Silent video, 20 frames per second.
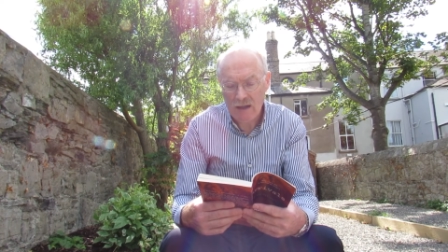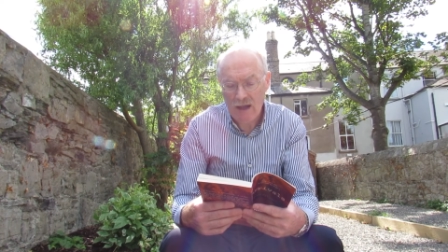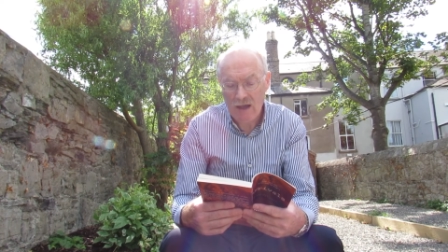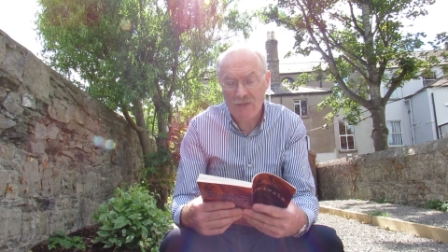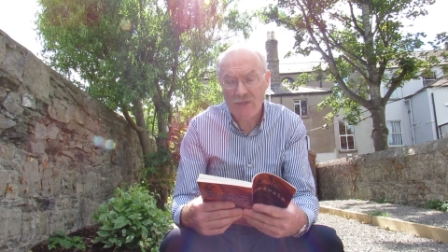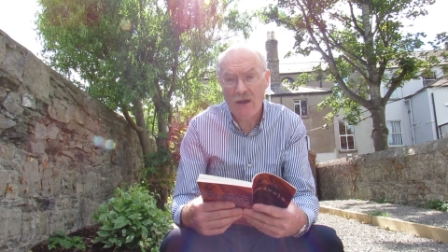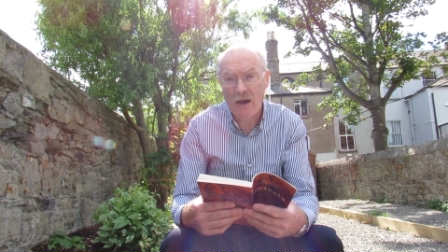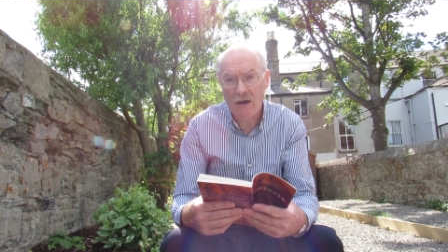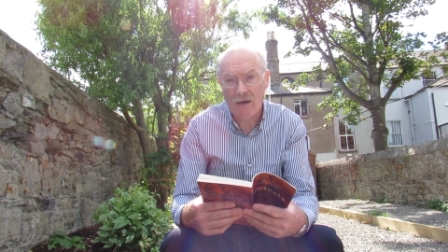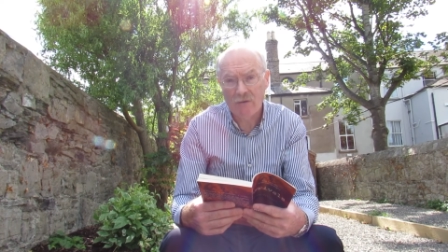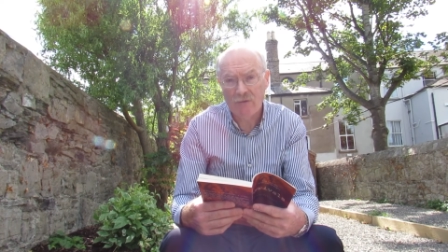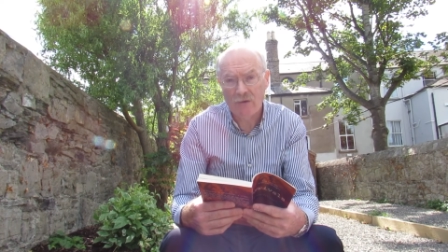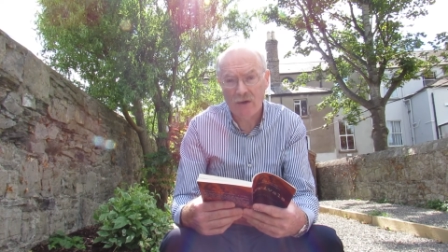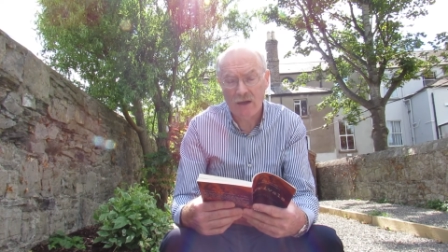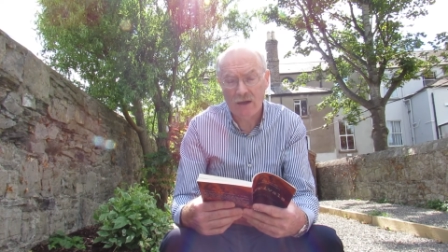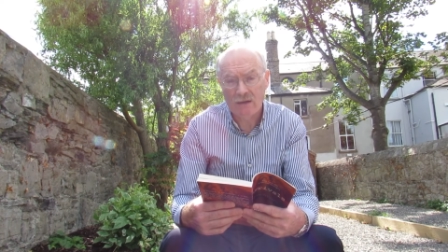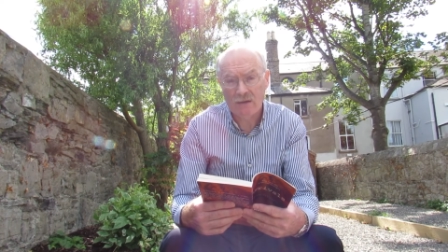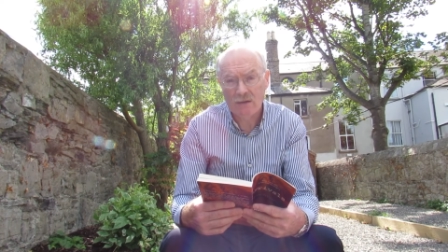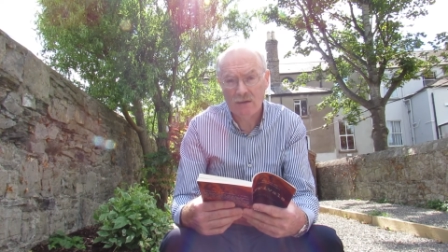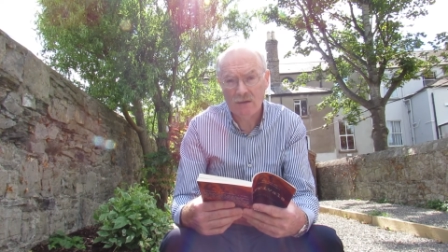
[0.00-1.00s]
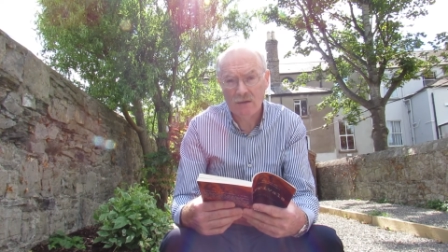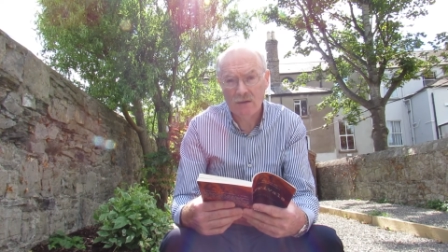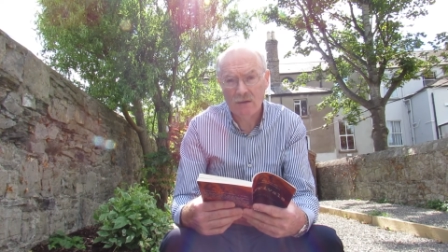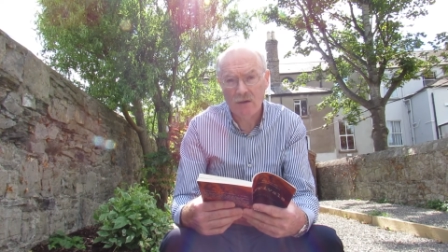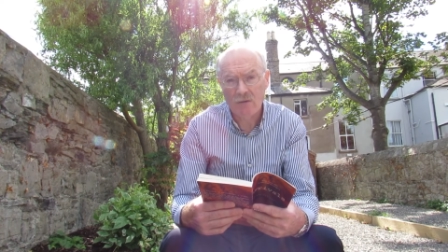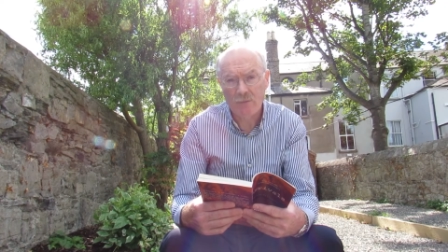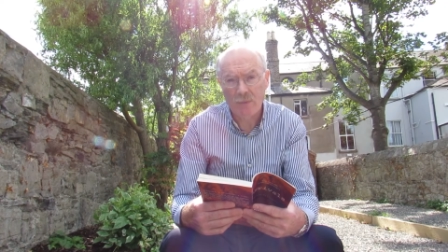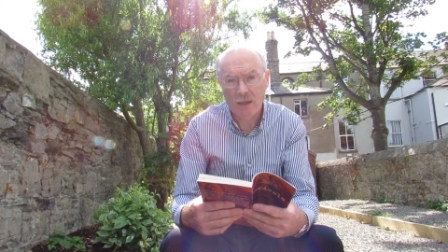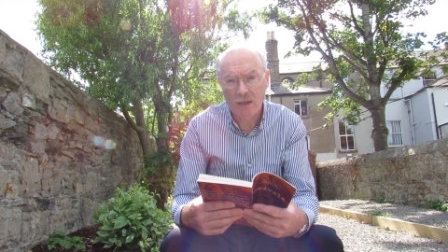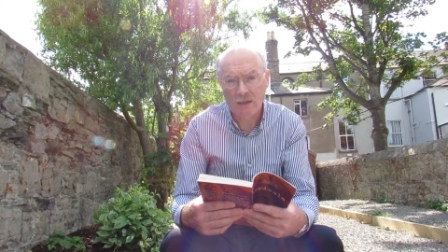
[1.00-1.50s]
and terrified
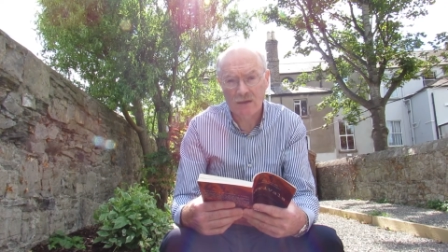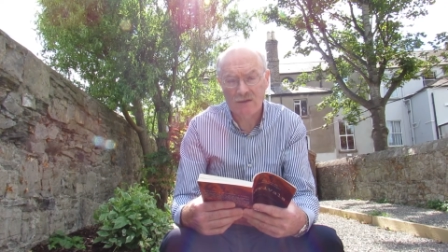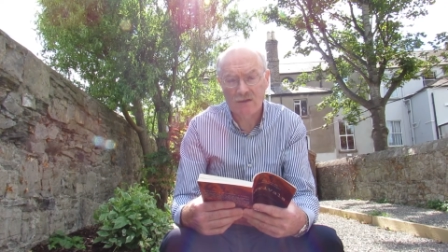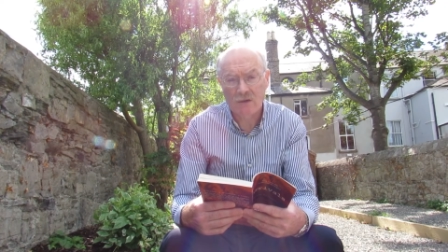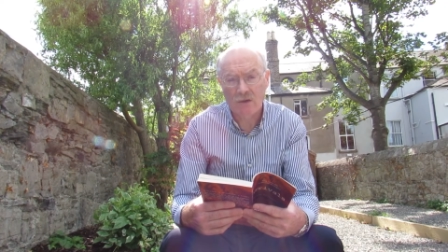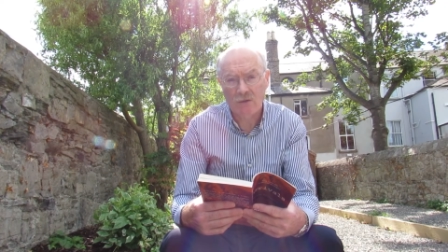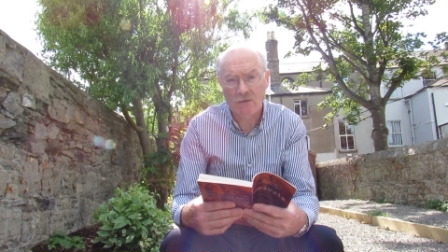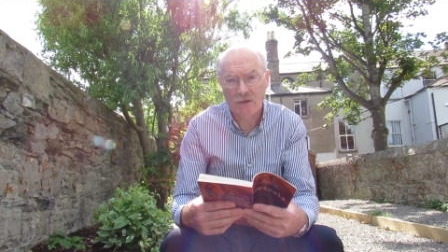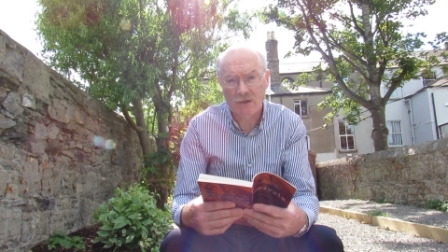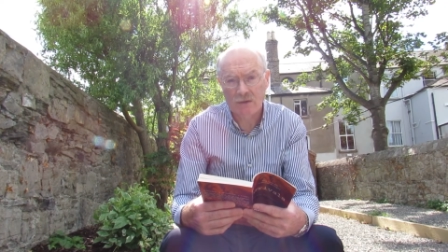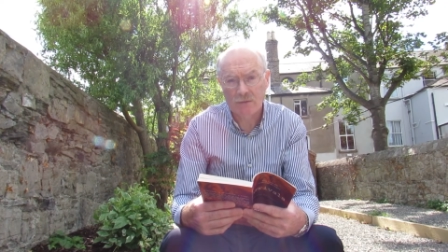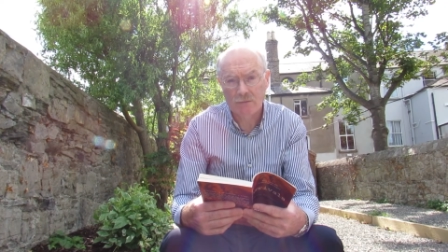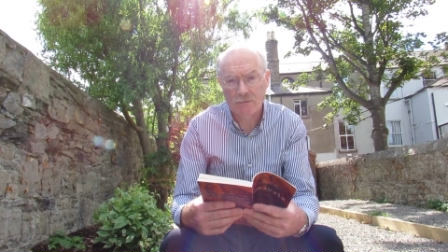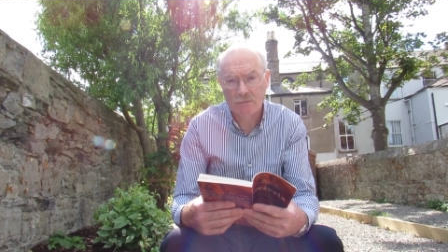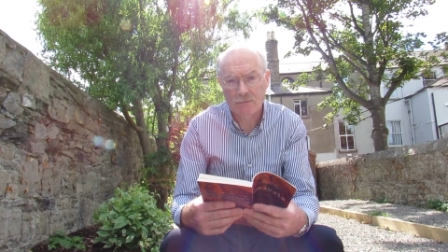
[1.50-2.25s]
of being discovered.